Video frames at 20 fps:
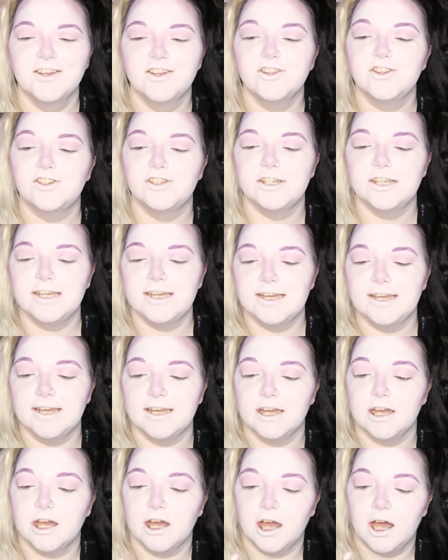
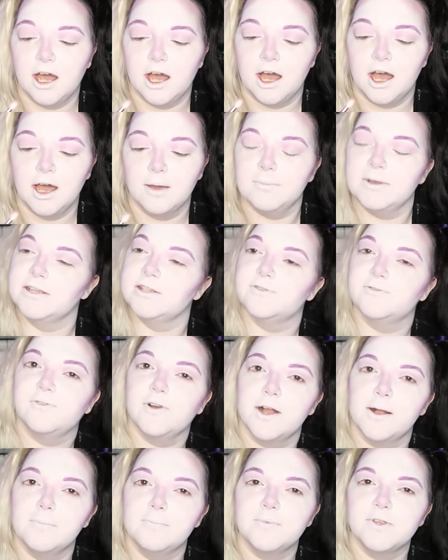She what is
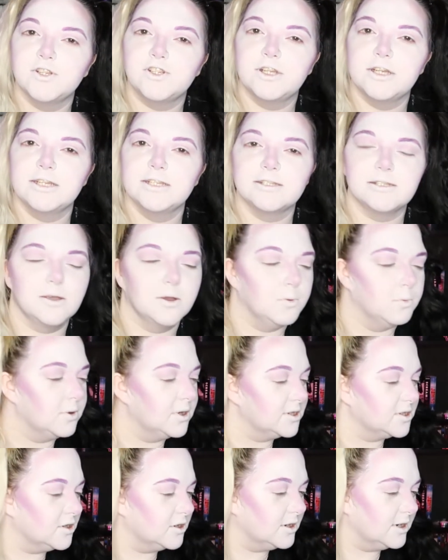
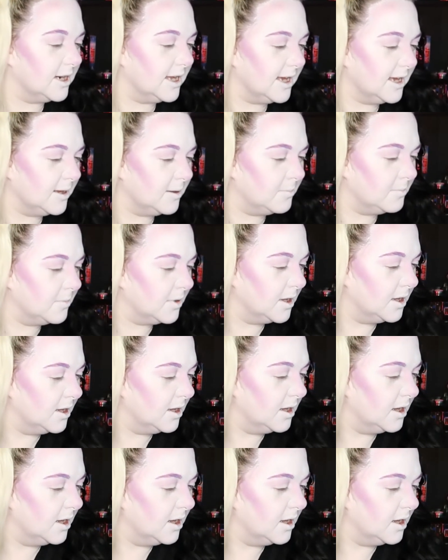her name?